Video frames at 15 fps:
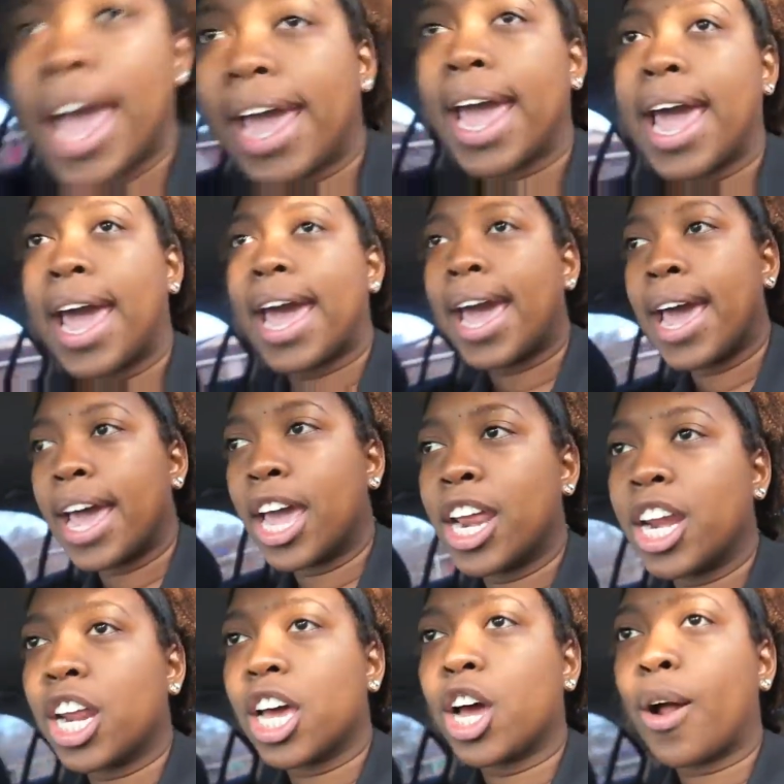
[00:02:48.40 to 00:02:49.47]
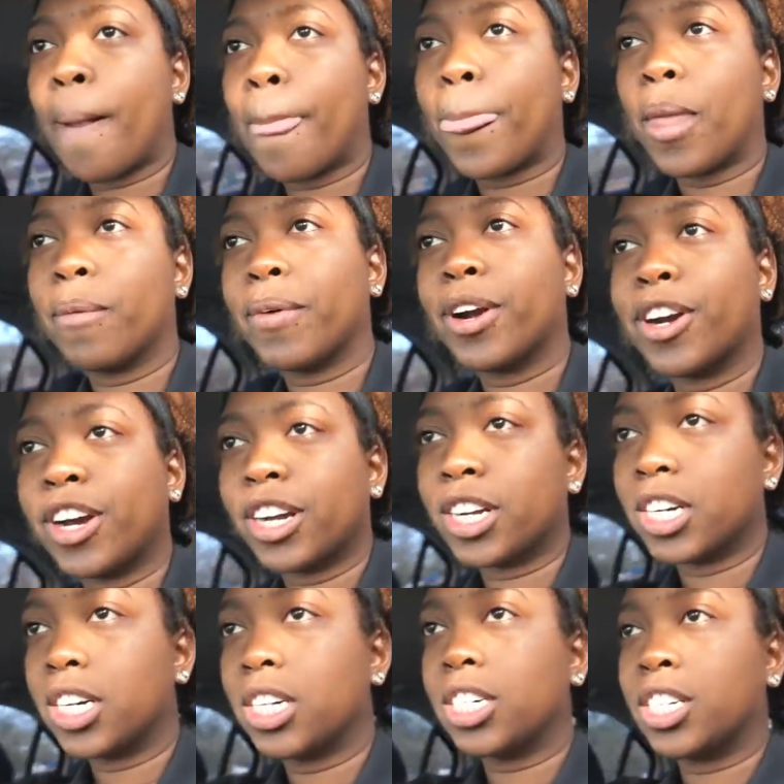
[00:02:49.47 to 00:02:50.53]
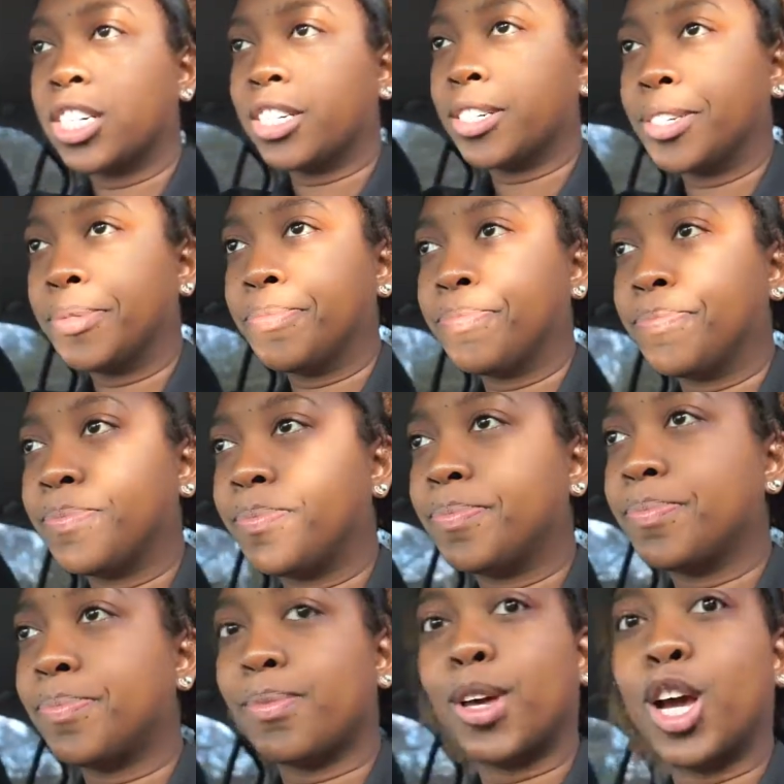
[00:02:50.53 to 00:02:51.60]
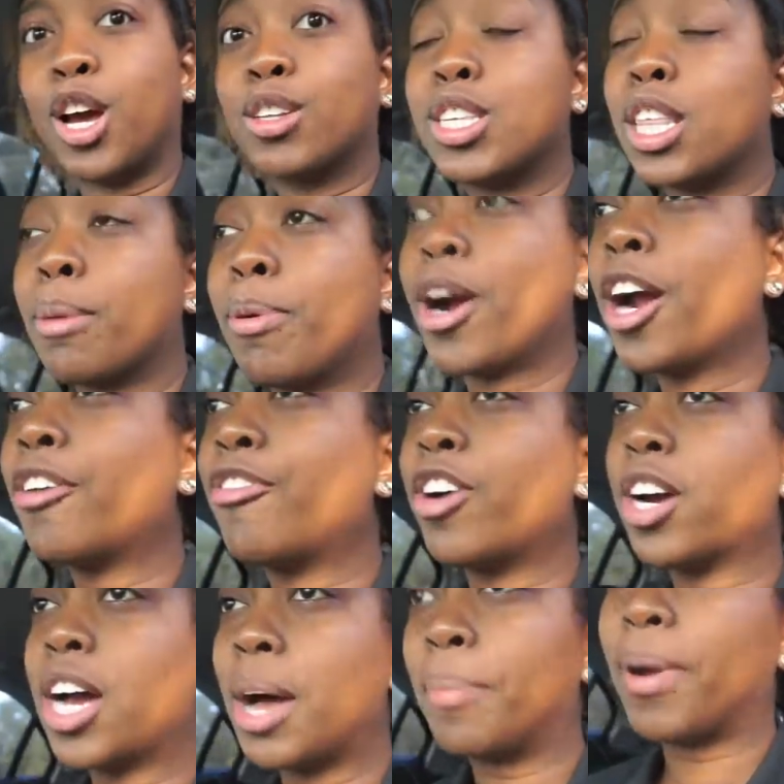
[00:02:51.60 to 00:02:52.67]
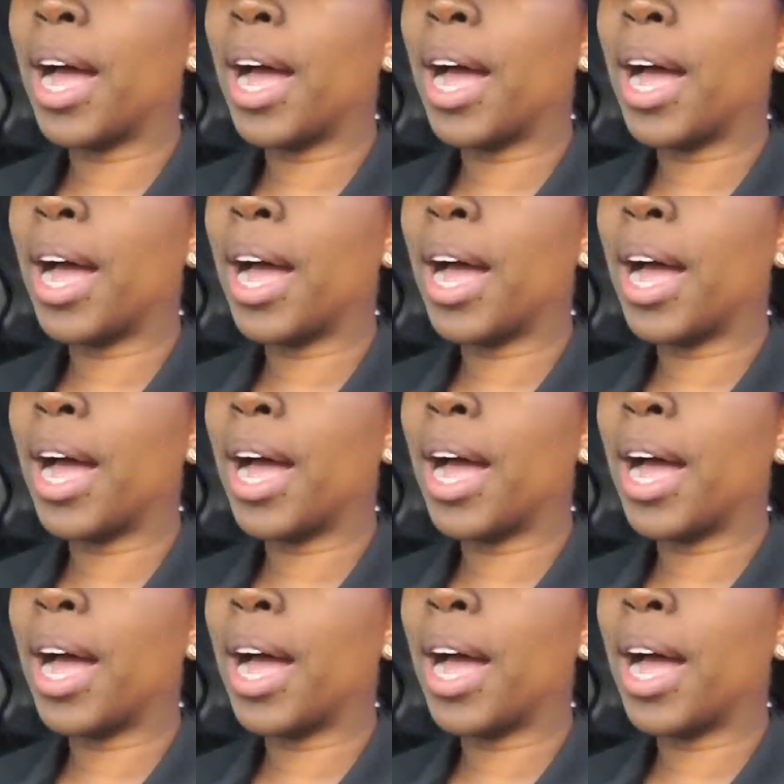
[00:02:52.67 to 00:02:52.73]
and we're gonna go to the park for a couple